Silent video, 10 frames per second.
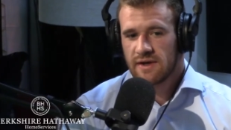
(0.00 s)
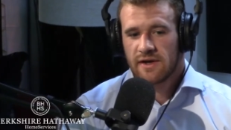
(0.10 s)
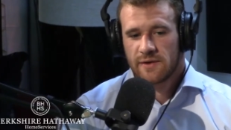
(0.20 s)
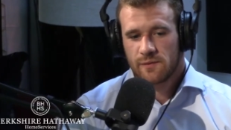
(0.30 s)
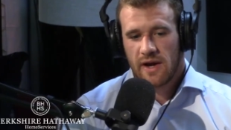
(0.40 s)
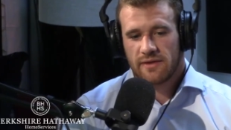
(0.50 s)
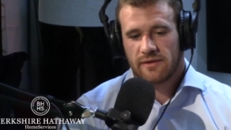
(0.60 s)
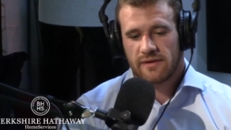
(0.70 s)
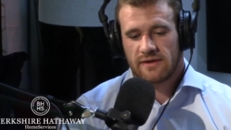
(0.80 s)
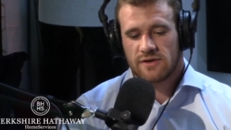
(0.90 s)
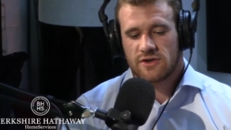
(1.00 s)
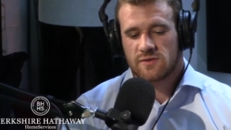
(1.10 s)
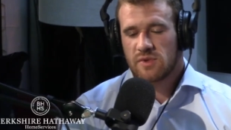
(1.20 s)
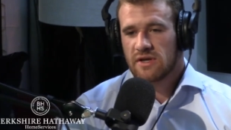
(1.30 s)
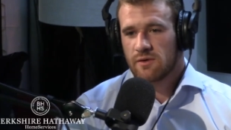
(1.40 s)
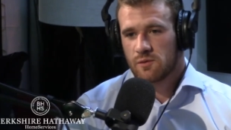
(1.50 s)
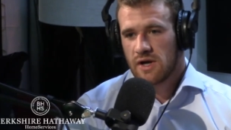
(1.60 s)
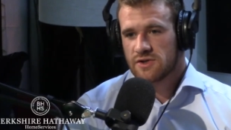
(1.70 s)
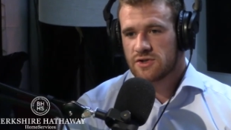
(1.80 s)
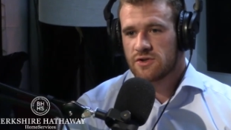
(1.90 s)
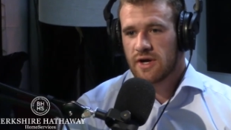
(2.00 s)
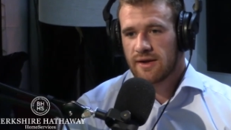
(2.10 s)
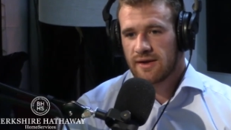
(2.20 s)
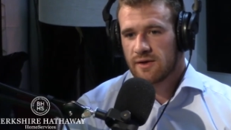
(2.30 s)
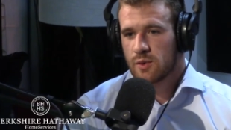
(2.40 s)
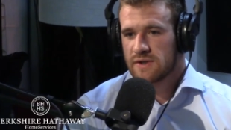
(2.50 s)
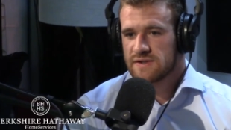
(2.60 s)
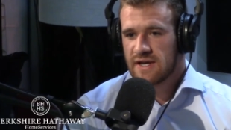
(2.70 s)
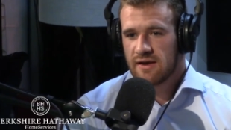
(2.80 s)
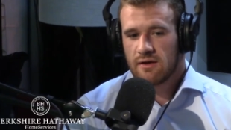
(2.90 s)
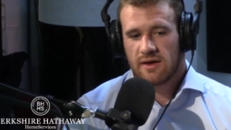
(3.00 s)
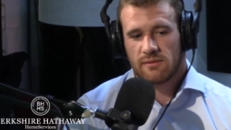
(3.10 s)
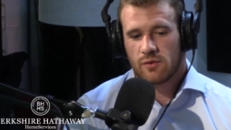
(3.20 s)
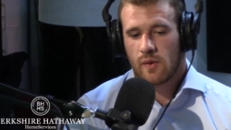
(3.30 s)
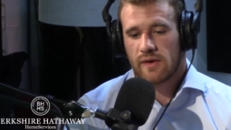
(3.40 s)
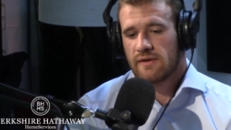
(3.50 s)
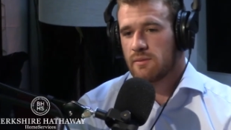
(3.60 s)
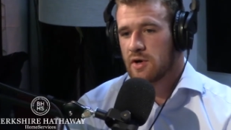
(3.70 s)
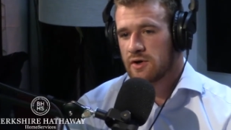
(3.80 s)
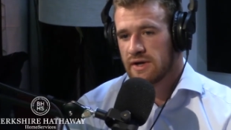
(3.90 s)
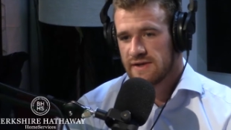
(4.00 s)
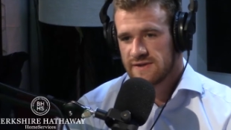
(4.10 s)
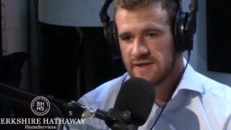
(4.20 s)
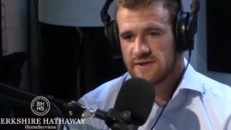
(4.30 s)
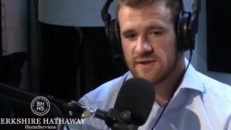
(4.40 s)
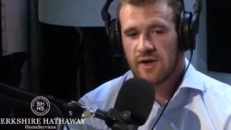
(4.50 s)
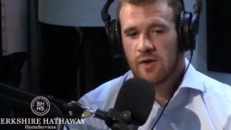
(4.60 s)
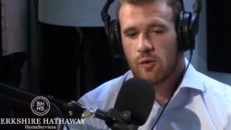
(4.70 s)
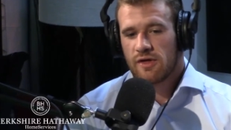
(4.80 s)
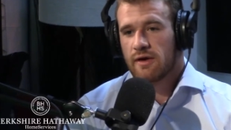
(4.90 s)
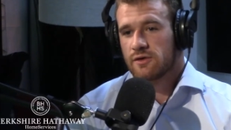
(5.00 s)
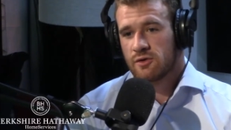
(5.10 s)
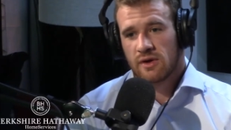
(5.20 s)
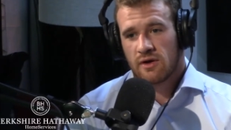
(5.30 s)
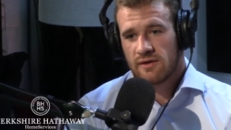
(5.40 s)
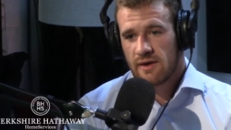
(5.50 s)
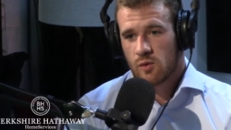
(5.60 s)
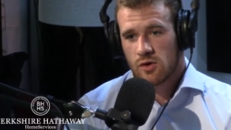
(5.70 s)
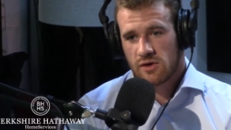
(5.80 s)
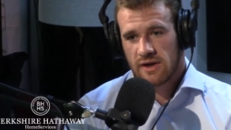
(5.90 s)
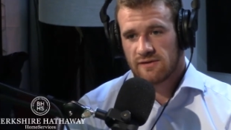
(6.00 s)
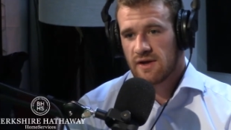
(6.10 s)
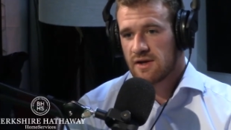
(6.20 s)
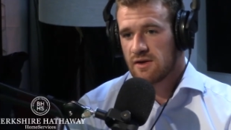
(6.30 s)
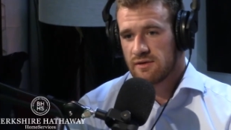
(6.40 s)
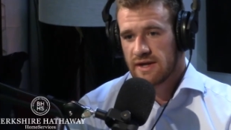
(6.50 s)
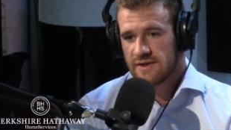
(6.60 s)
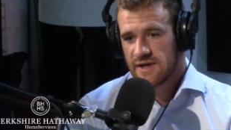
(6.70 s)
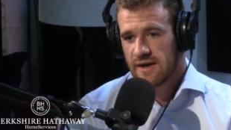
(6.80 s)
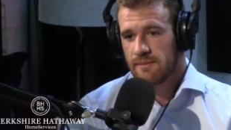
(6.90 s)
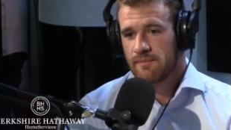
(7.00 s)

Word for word: rather than to just be in a rush to try to get a quick sale and throw it on the market as is without doing all that work and taking all that time.